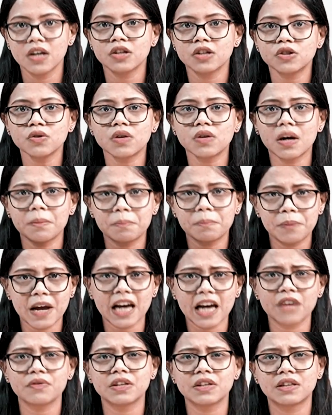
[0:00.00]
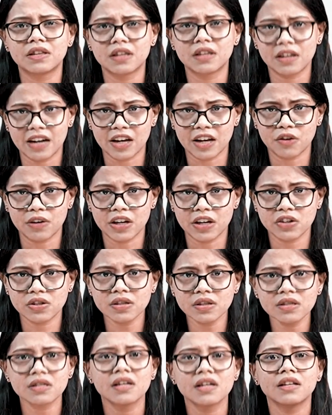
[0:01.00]
To comply with the
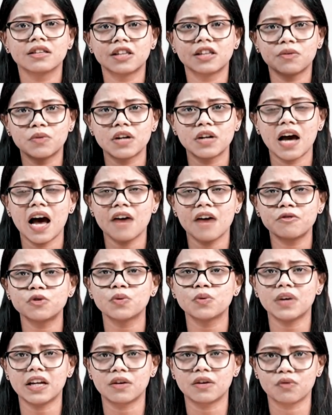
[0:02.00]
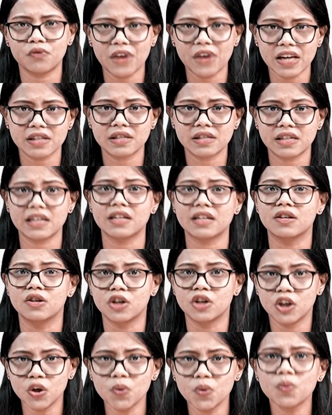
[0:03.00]
regulations, they would have to invest in
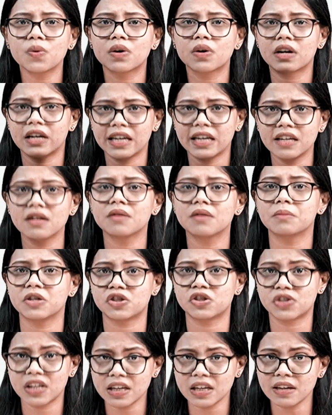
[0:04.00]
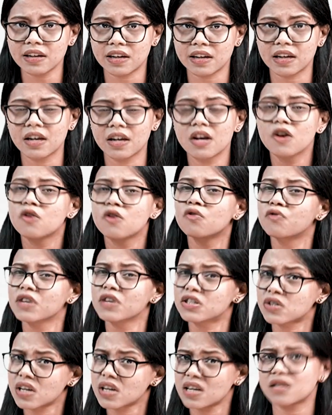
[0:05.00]
new, cleaner machinery,
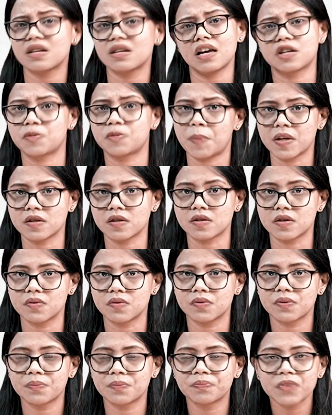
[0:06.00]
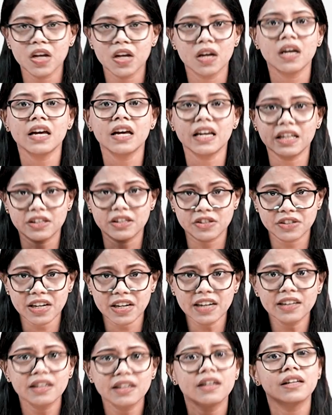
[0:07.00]
which is expensive.
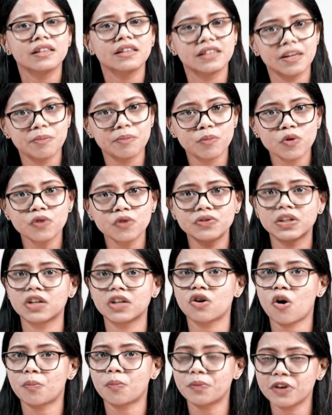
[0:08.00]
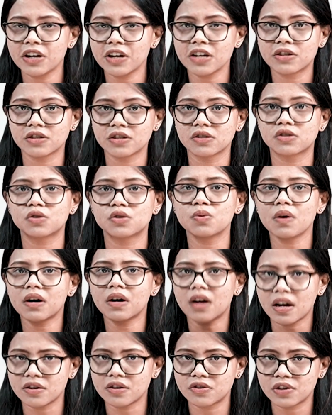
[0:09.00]
Instead, they move their operations to a
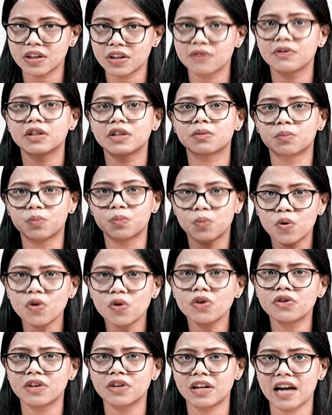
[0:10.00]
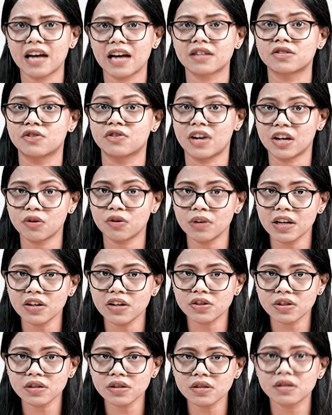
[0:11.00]
country with more relaxed
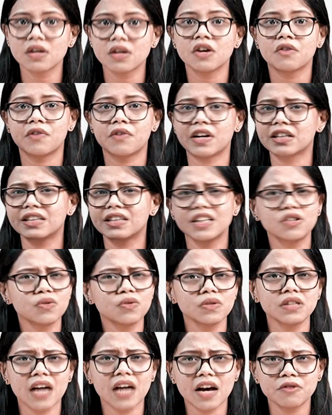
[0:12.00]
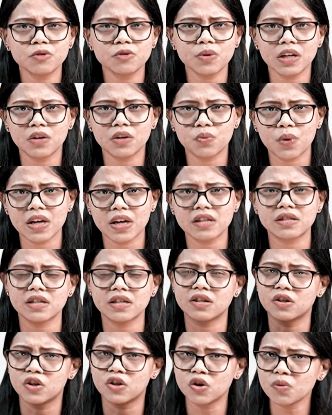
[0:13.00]
regulations where they don't have to invest
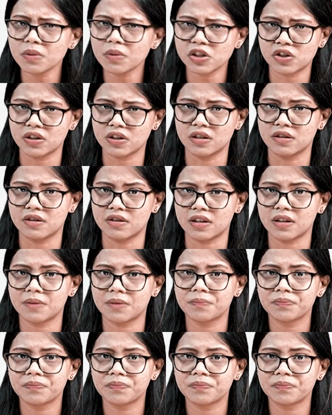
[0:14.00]
in new machinery.